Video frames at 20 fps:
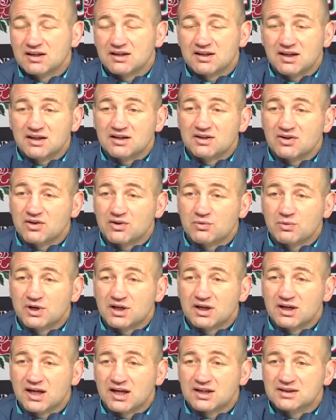they got the win
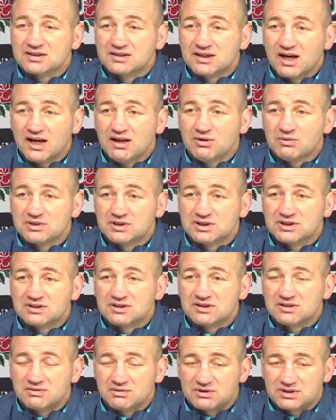again today,
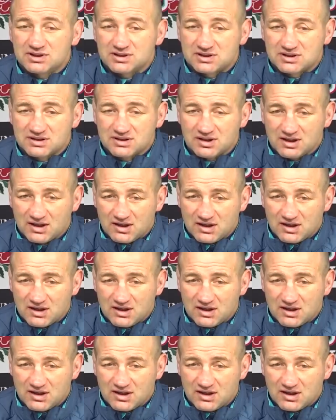which is